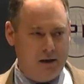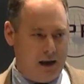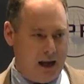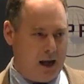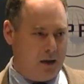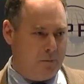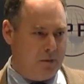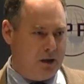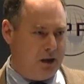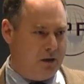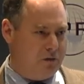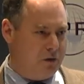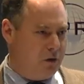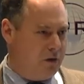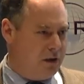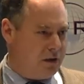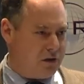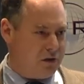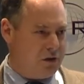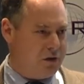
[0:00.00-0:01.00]
how many of you,
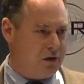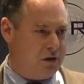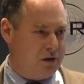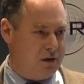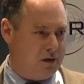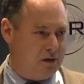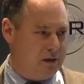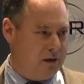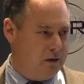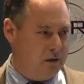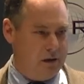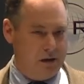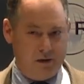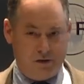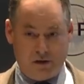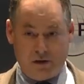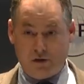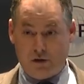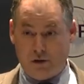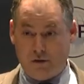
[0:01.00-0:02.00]
is
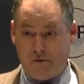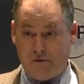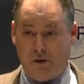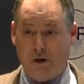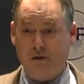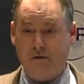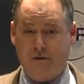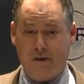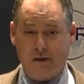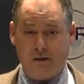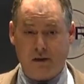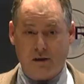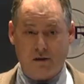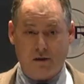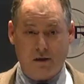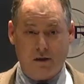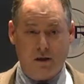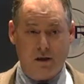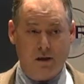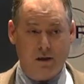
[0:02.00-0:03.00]
this your first visit
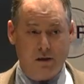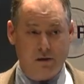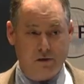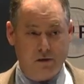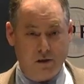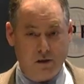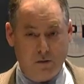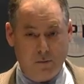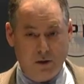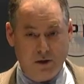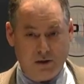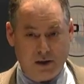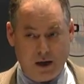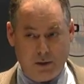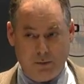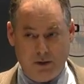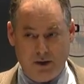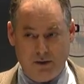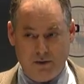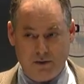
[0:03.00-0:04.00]
to the
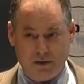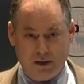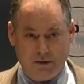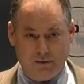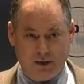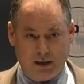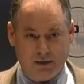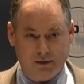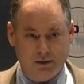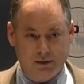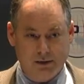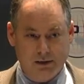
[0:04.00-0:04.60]
museum here this evening?